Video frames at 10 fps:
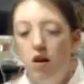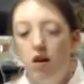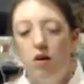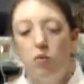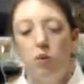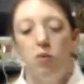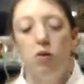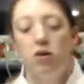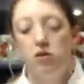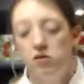And we will
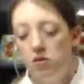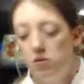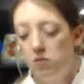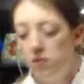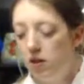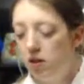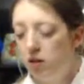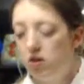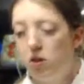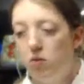also be
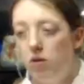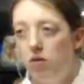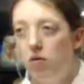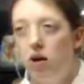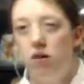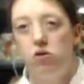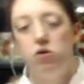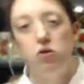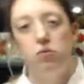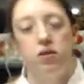showing you how to
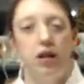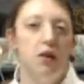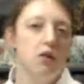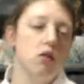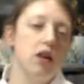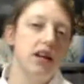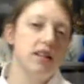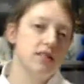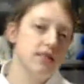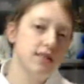do potato
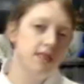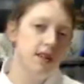croquettes,